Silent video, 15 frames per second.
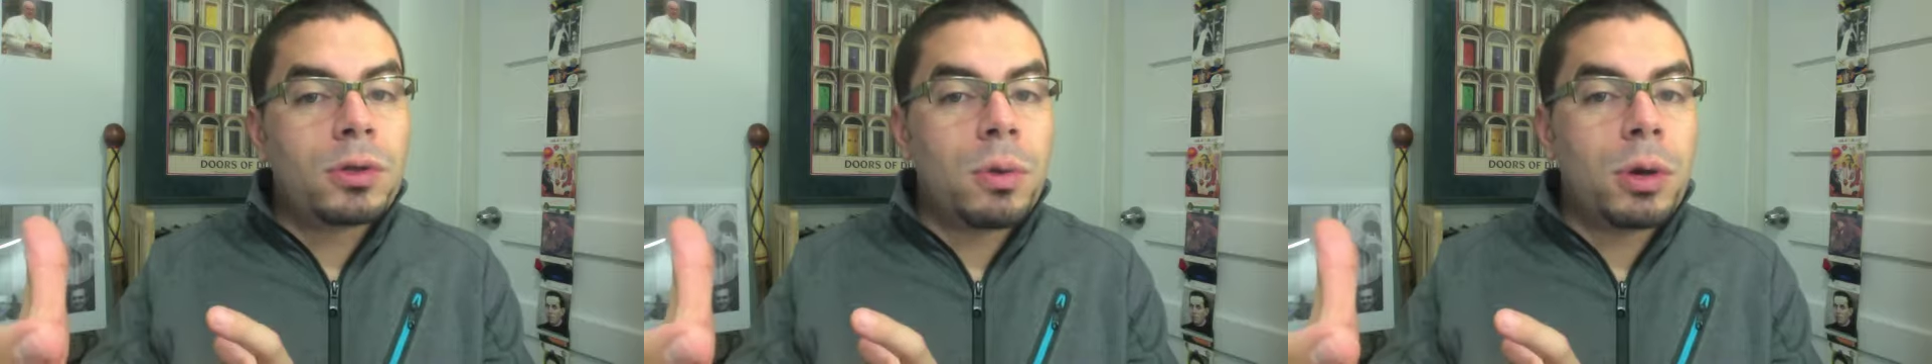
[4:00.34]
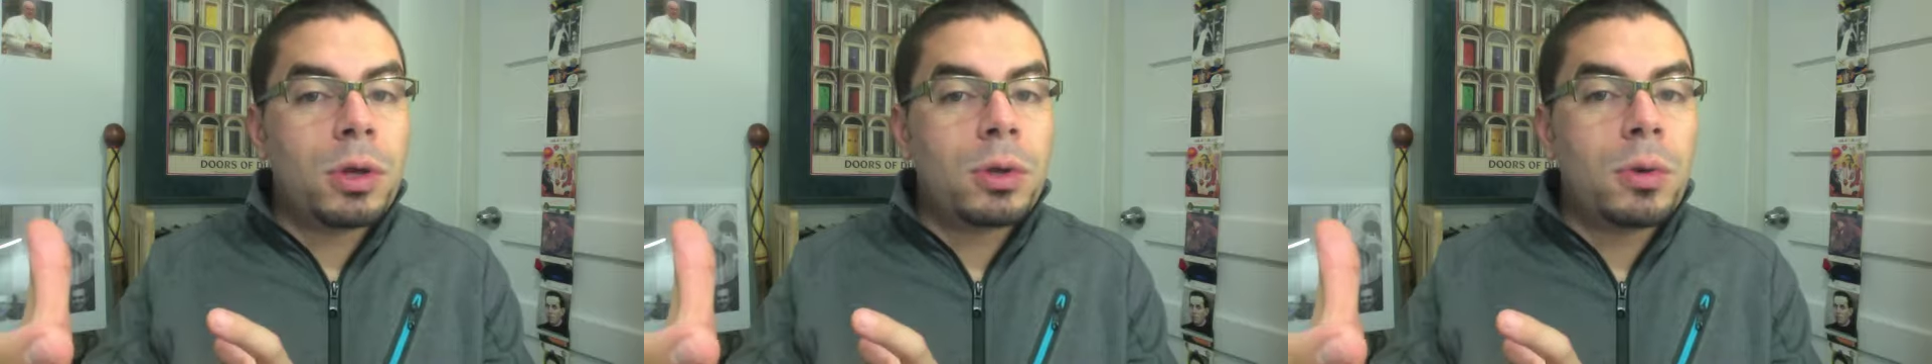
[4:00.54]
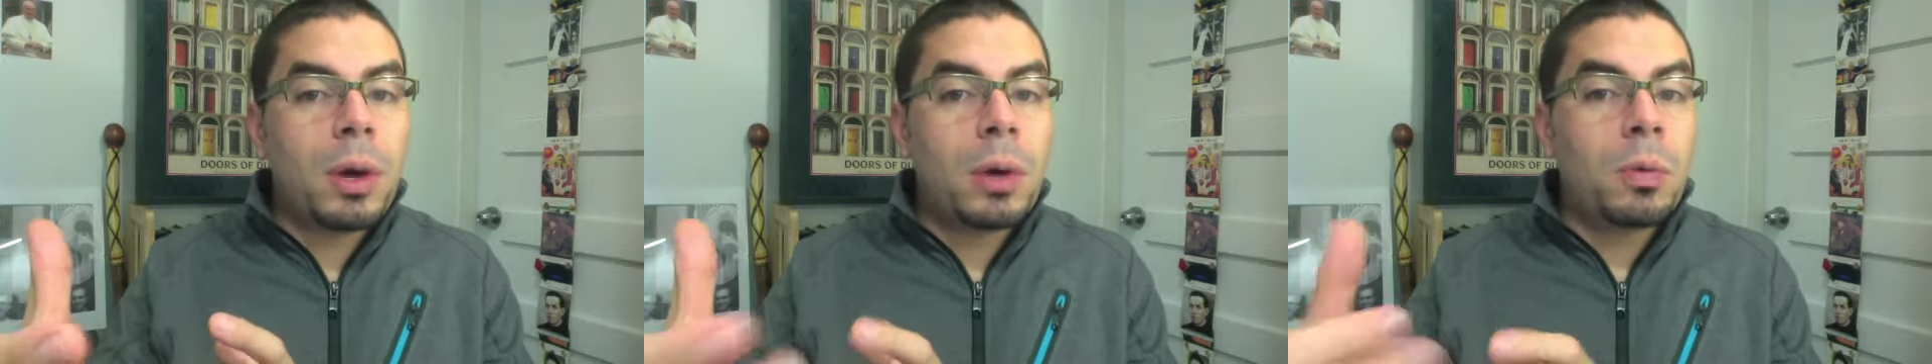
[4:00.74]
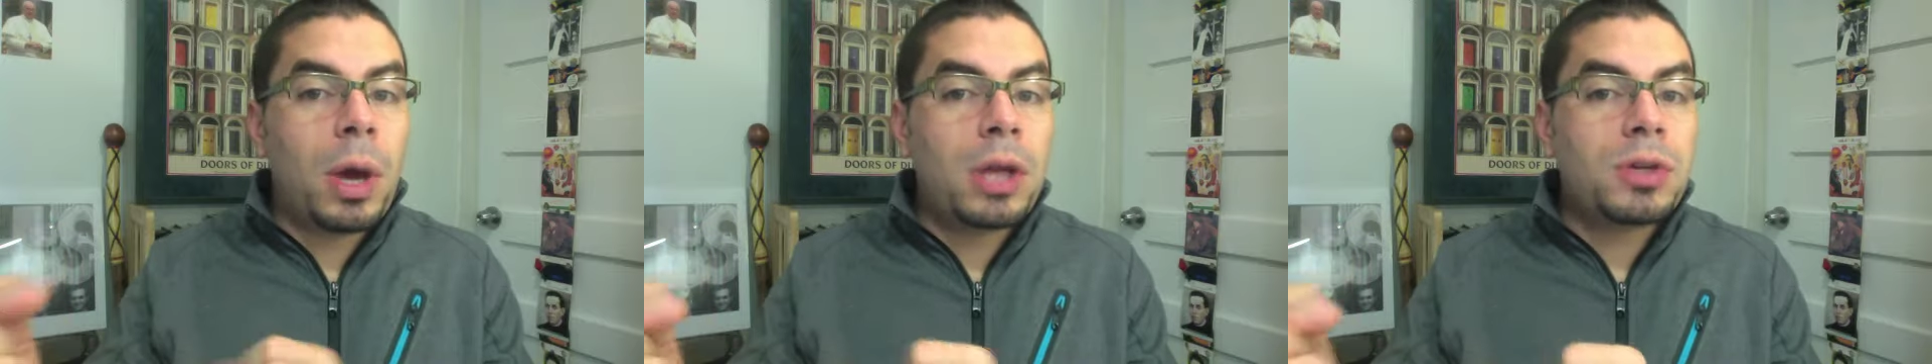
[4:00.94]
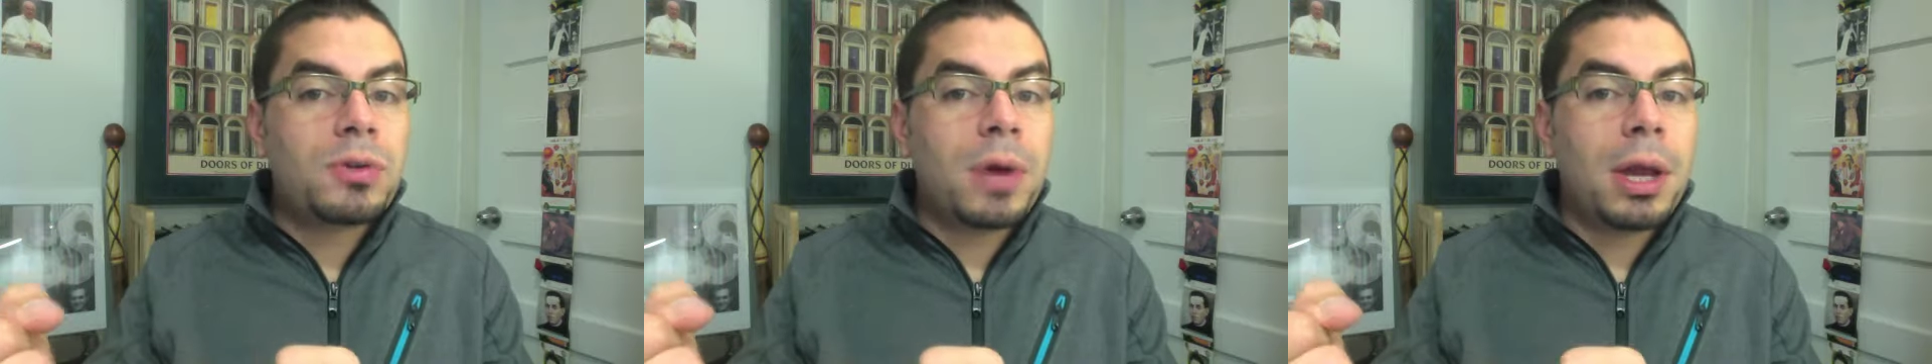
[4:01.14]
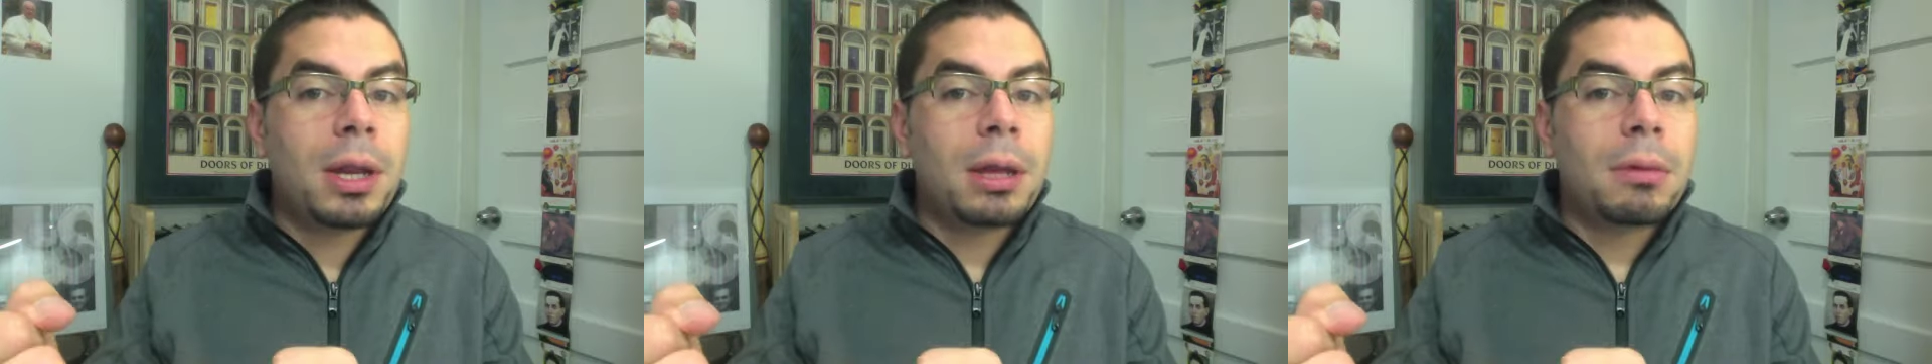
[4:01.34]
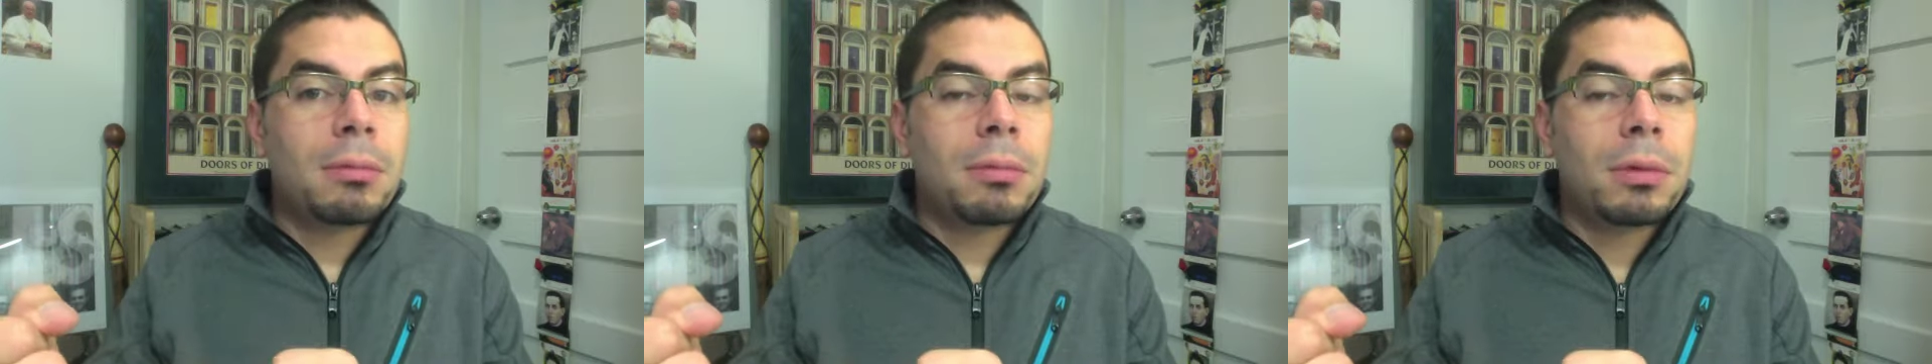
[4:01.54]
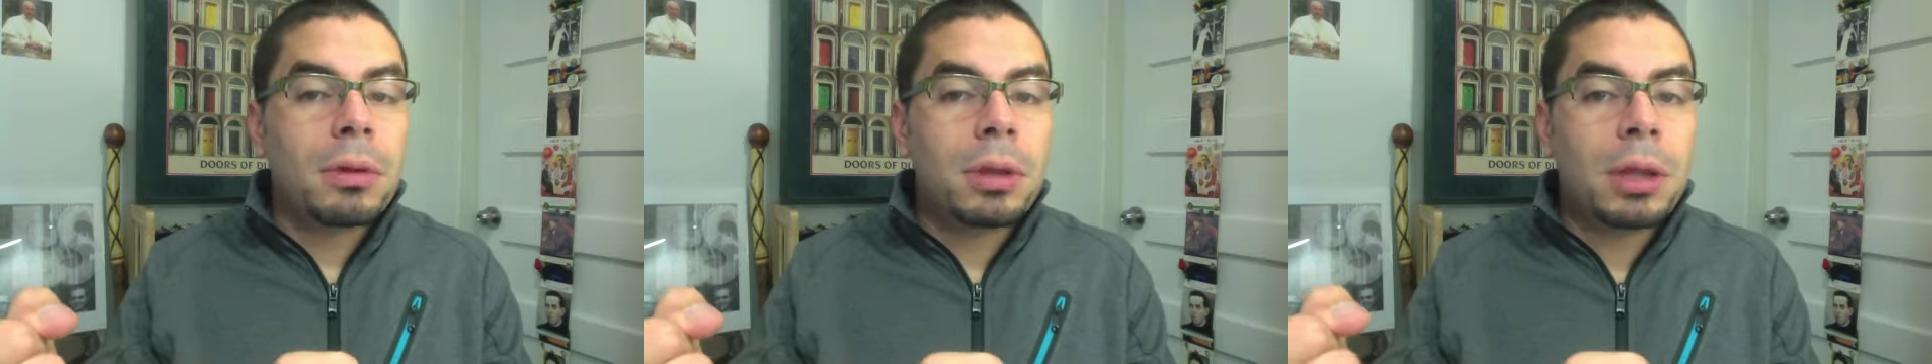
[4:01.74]
who are doing weight training,
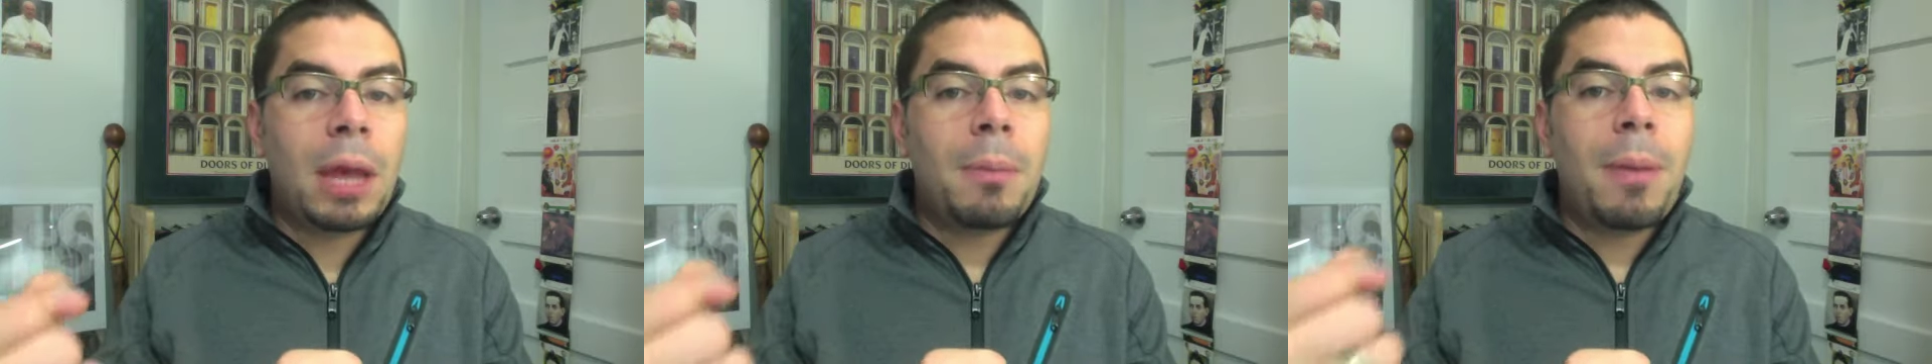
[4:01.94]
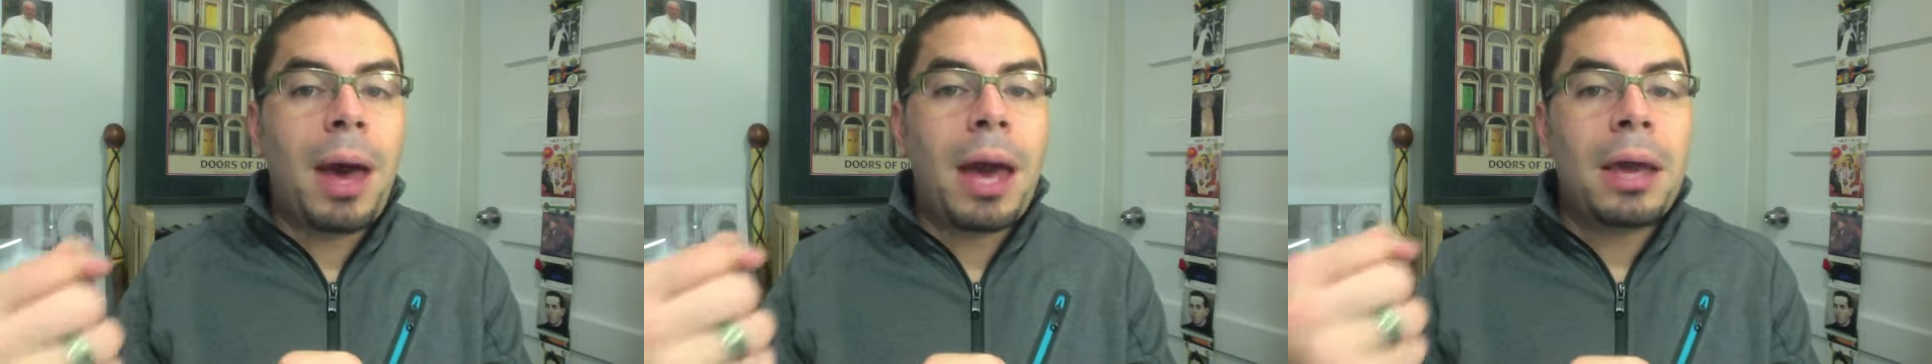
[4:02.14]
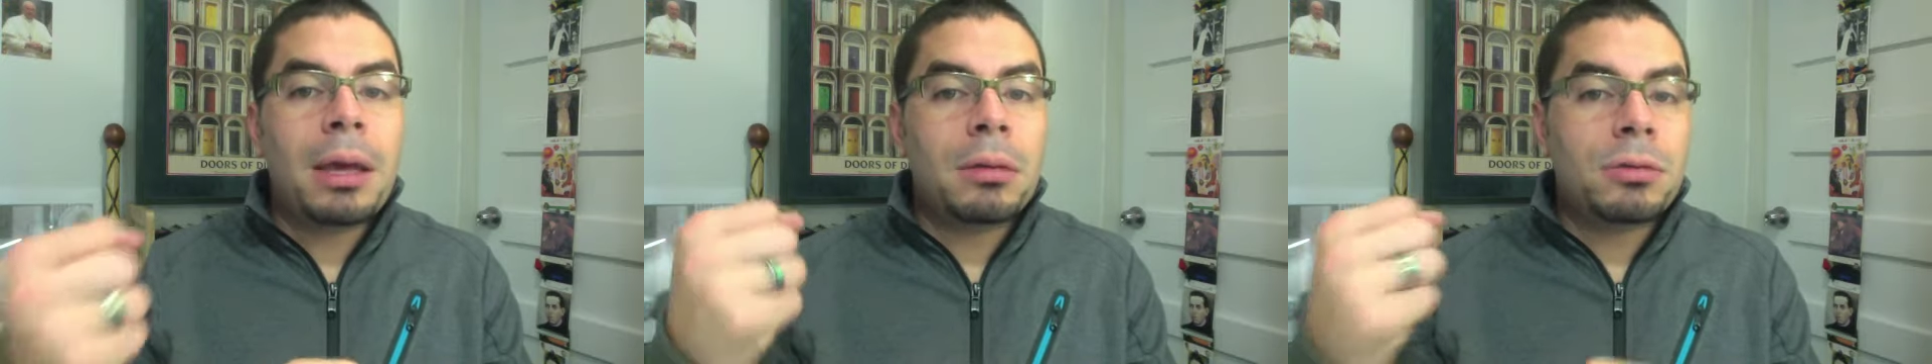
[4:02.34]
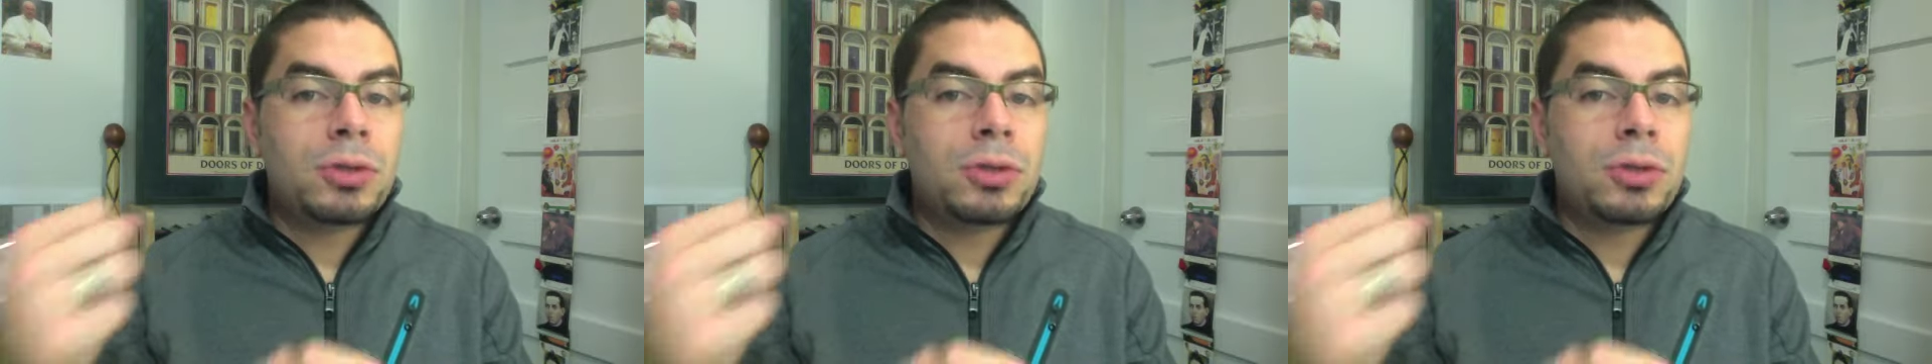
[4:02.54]
they might